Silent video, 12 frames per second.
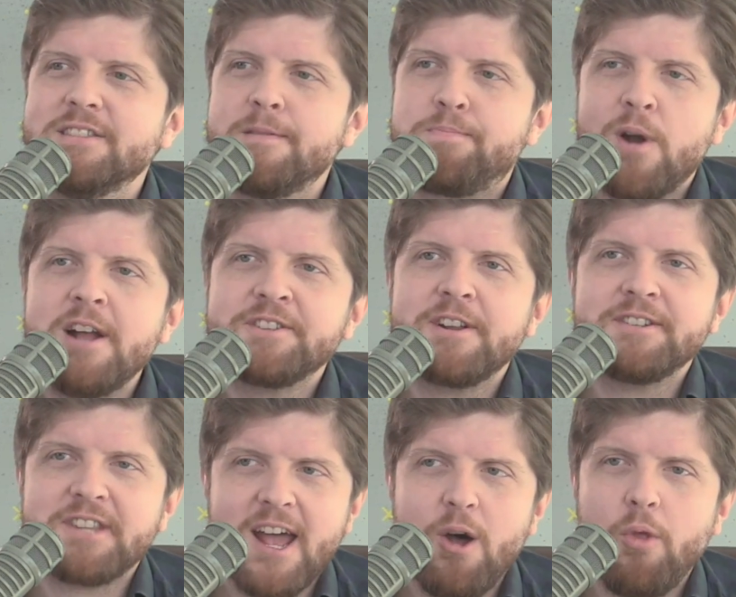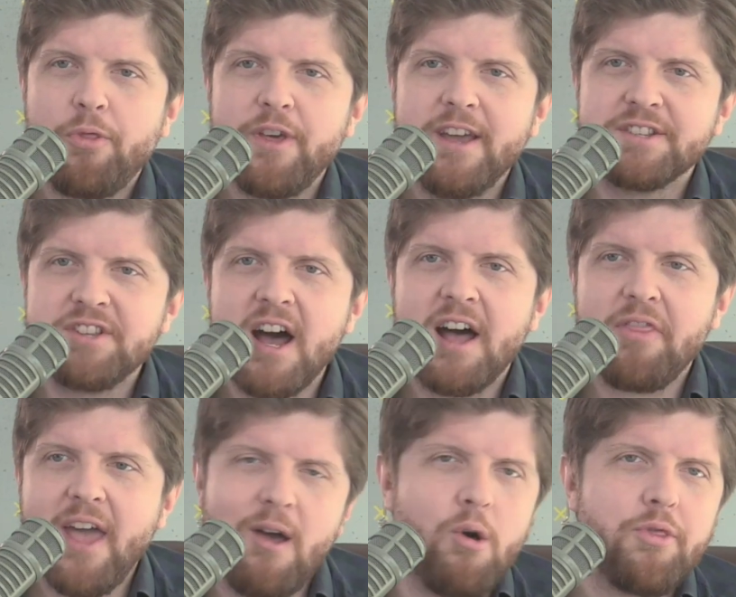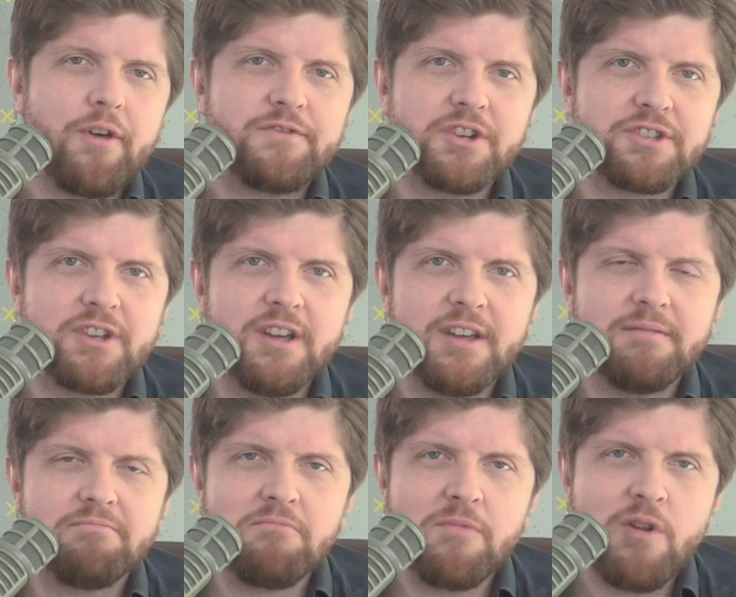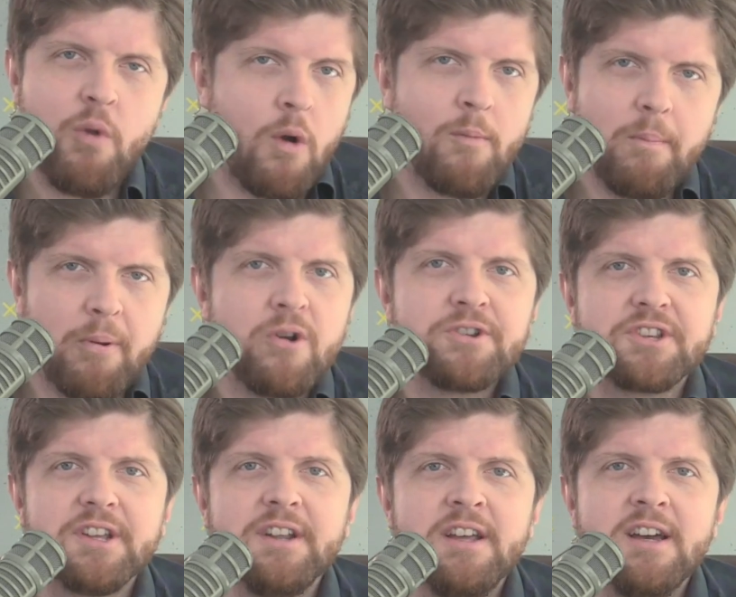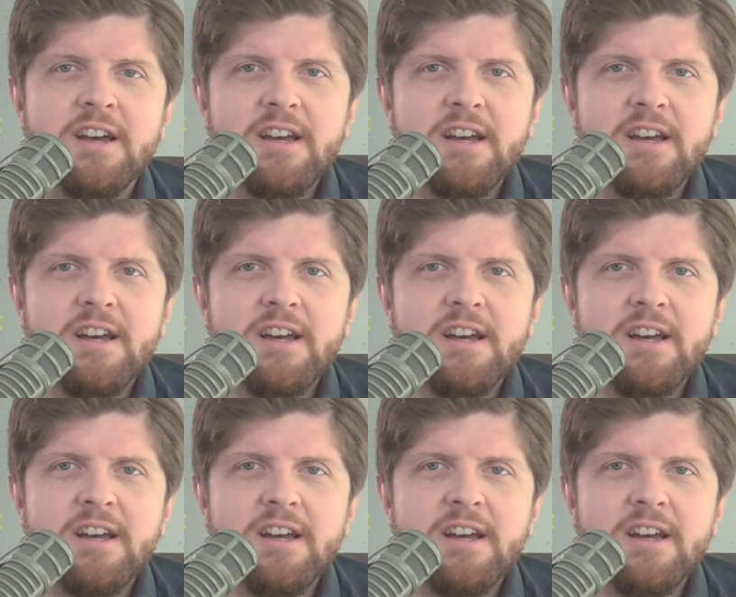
the president's health is not the health of just a normal person